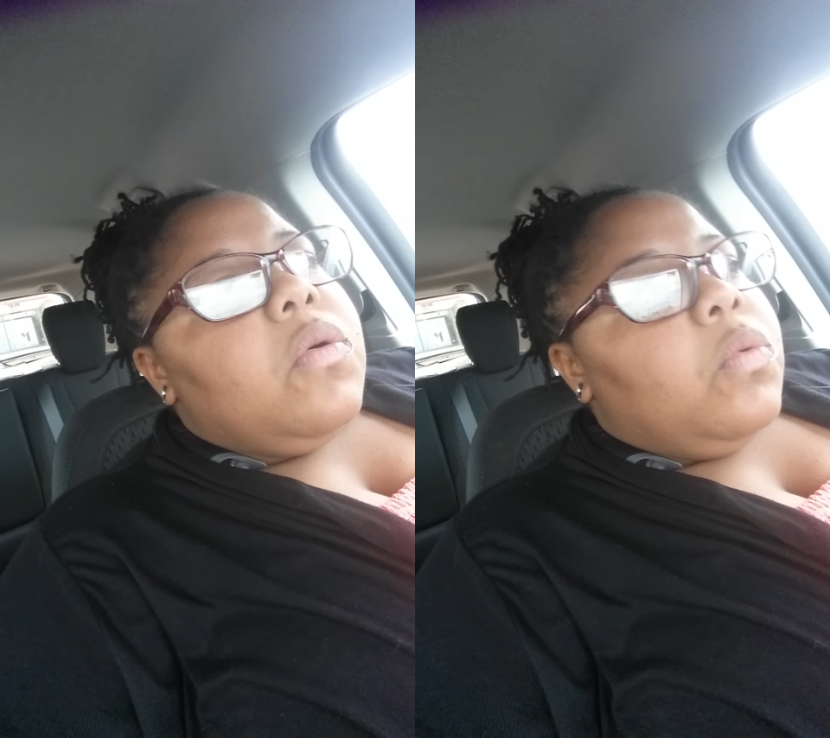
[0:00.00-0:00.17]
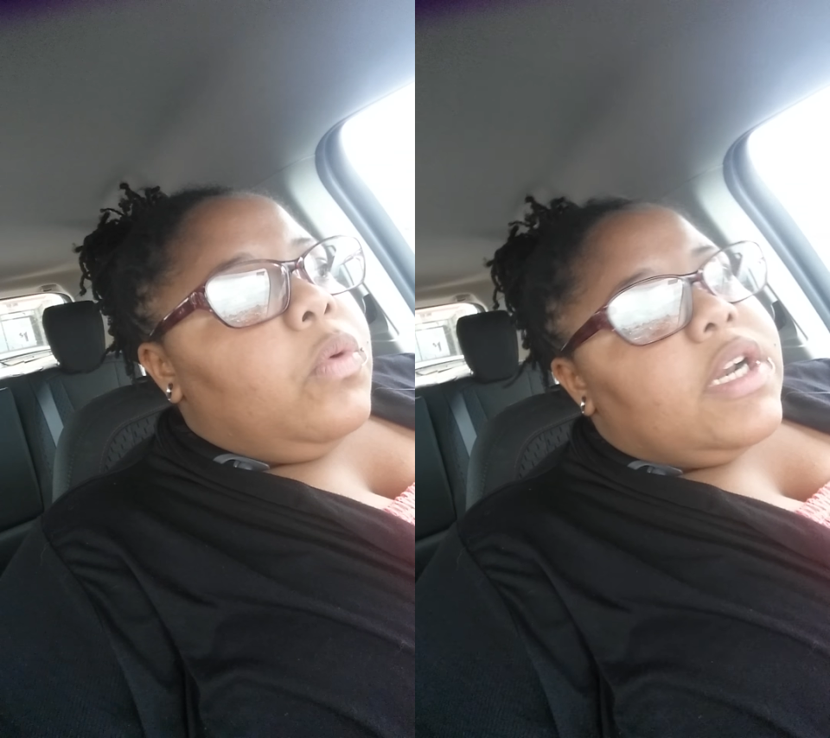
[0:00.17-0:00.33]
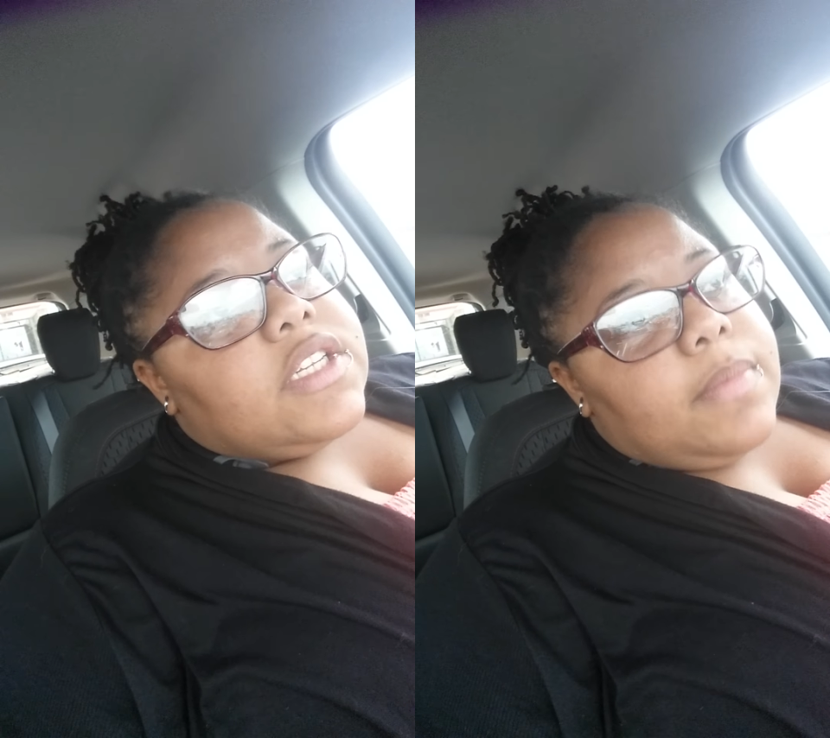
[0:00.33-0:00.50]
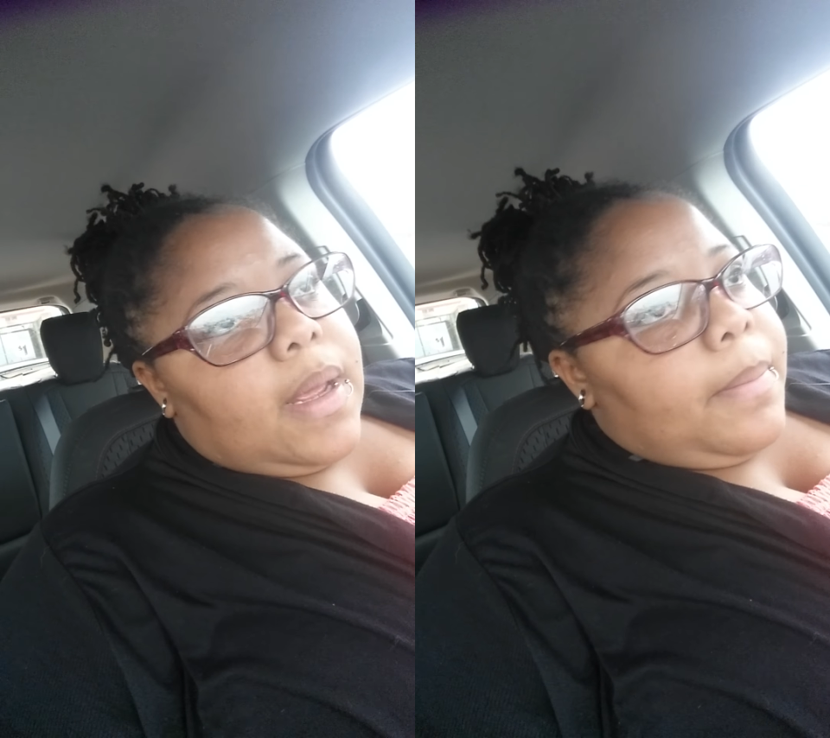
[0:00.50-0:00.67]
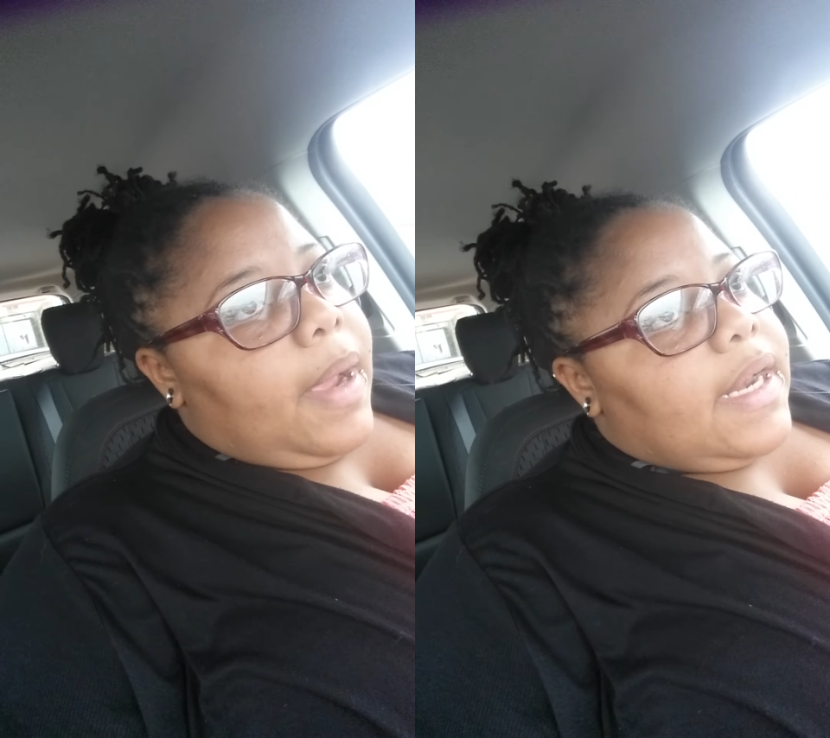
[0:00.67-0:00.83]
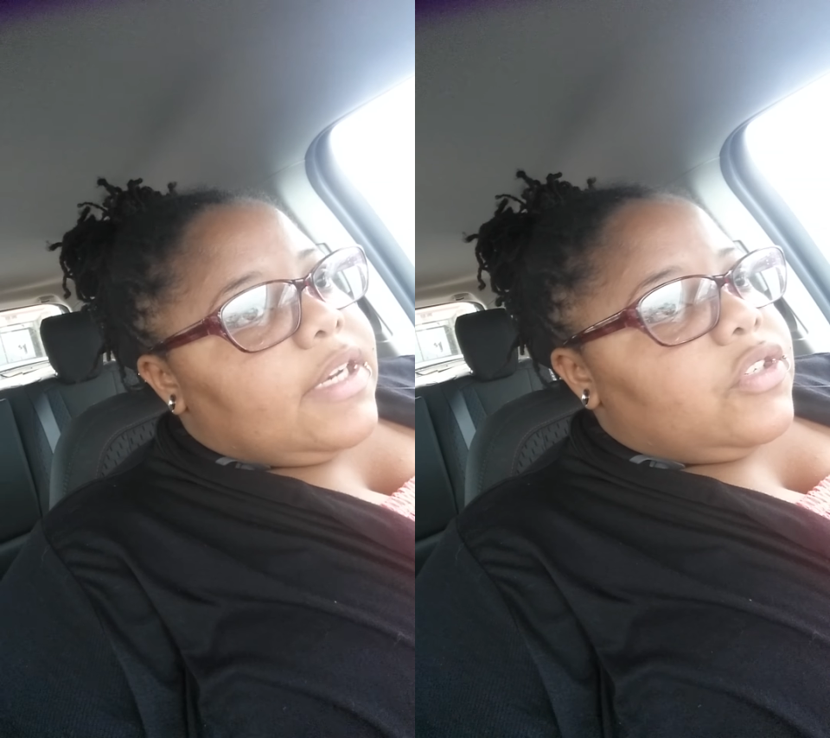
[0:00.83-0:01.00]
what does my
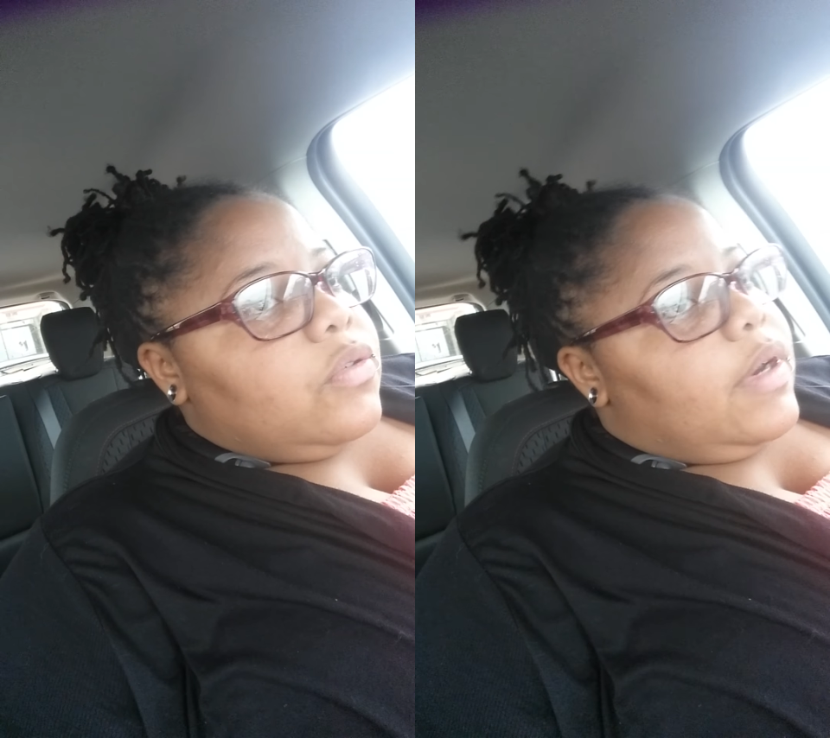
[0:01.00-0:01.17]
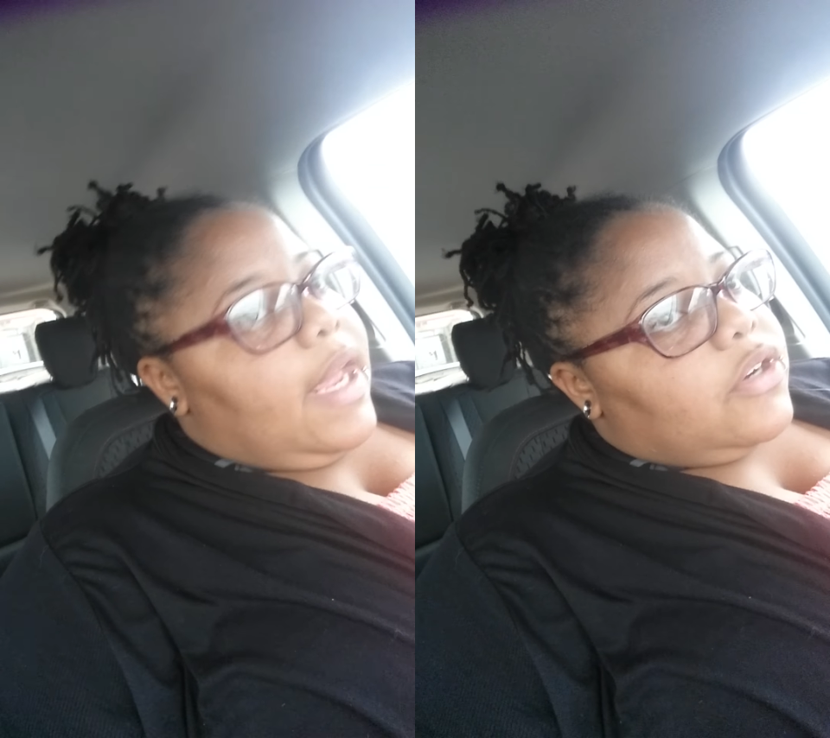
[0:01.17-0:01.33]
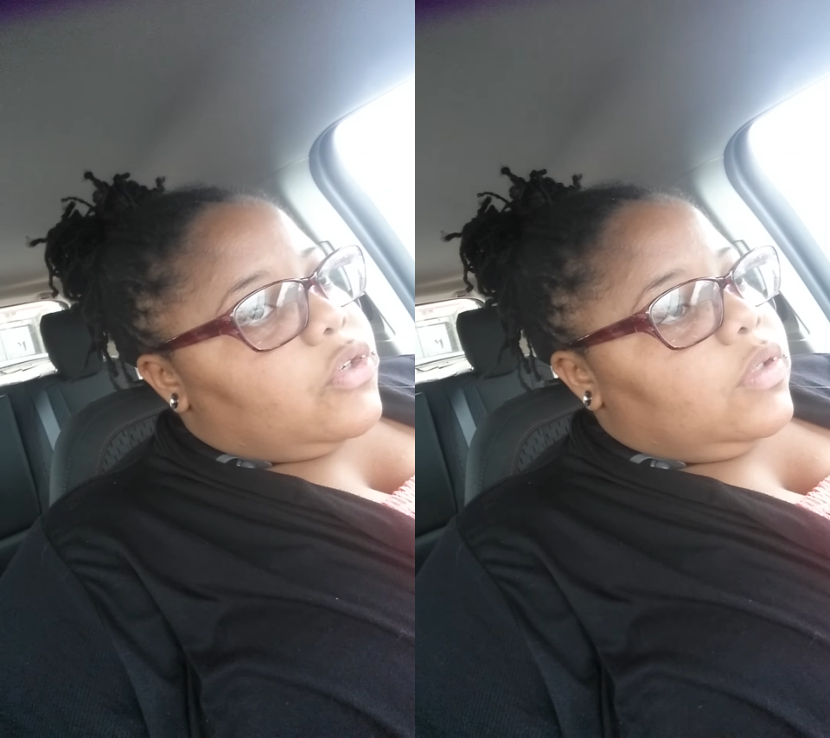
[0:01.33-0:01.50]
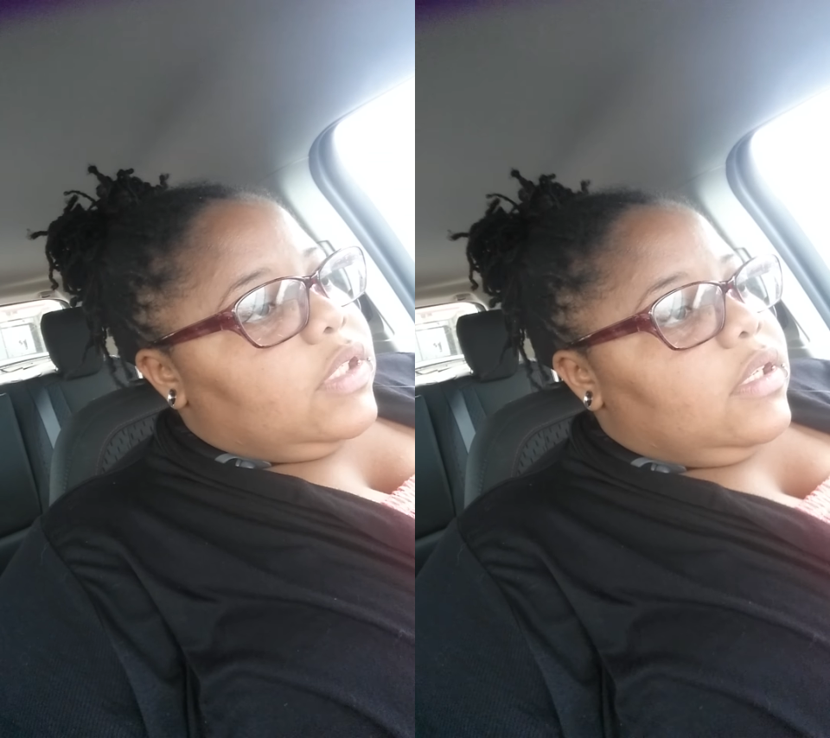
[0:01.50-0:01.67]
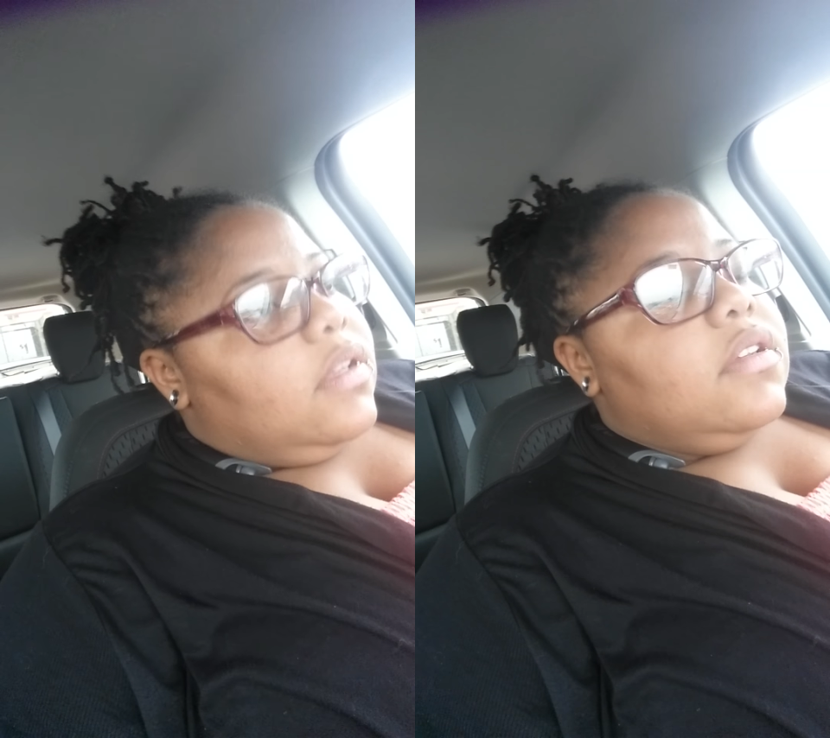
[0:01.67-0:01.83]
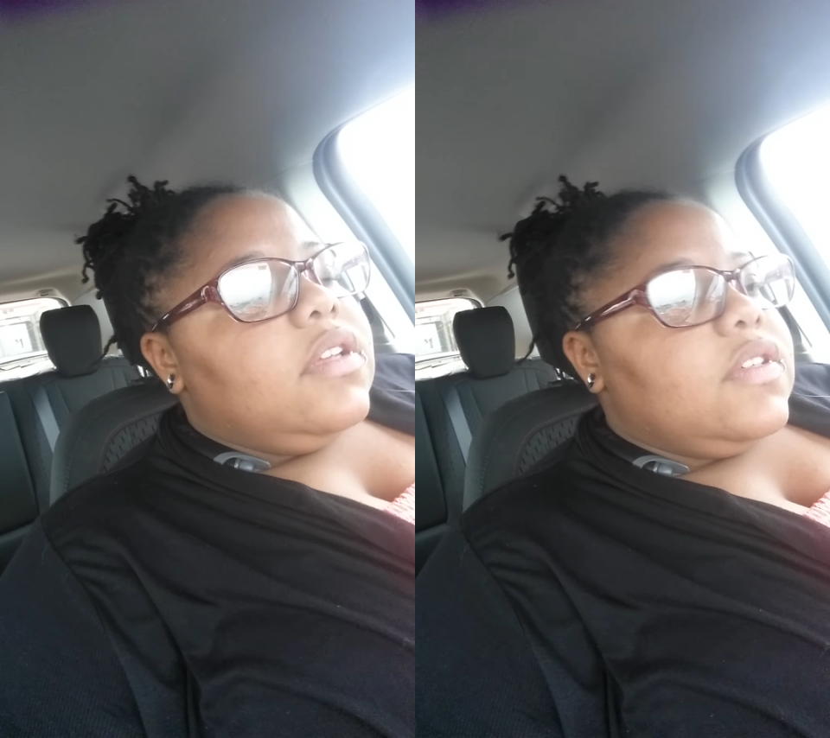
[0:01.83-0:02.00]
body do naturally?